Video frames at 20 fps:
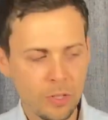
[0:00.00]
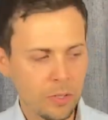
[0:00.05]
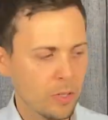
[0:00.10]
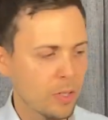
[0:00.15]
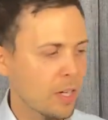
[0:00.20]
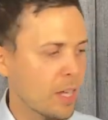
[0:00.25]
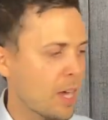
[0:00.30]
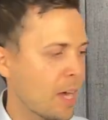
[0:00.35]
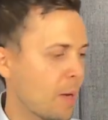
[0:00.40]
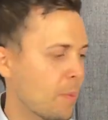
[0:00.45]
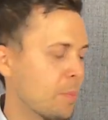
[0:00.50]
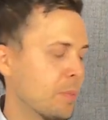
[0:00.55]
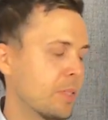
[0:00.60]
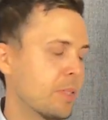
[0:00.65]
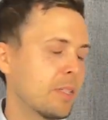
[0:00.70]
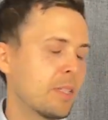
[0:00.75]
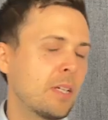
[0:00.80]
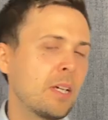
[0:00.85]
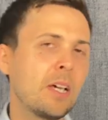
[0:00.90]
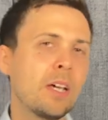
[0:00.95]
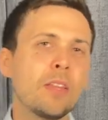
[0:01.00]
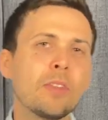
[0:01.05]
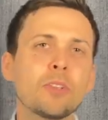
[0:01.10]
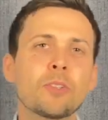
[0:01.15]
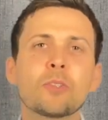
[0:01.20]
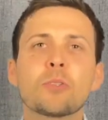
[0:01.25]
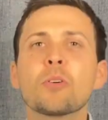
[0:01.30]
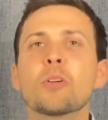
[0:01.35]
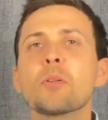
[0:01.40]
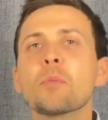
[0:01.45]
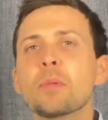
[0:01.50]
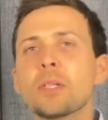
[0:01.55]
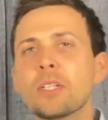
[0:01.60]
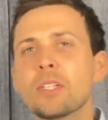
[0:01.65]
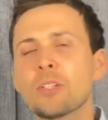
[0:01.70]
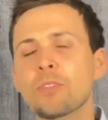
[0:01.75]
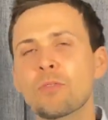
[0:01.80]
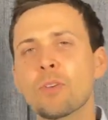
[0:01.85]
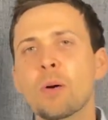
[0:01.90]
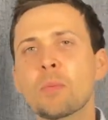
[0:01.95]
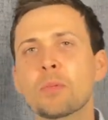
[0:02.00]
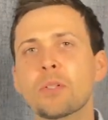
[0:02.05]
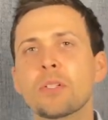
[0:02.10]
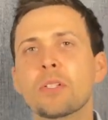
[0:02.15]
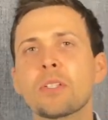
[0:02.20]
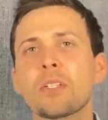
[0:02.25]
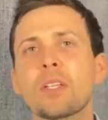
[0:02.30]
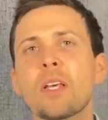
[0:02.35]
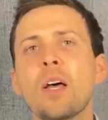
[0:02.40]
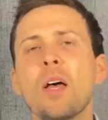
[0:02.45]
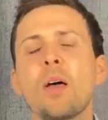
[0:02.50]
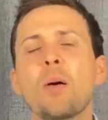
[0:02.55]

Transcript: are going to happen, there's going to be disruptions.